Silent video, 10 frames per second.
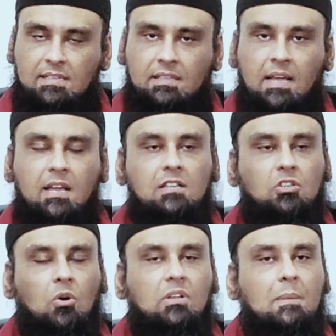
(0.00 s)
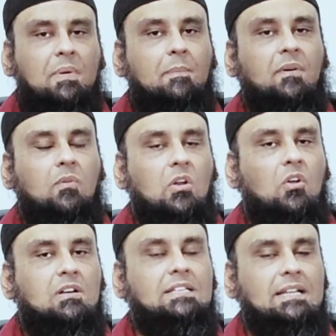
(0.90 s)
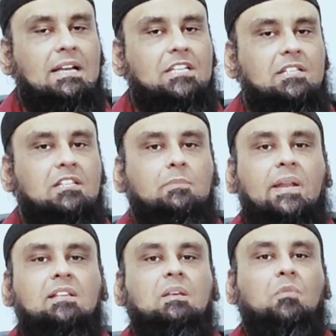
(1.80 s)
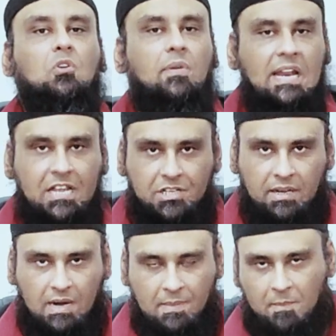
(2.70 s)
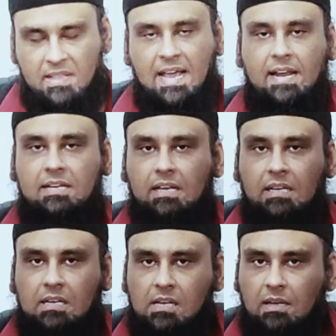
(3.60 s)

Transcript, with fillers: Christ. So the people will not say that Jesus brings some new religion. Remember that.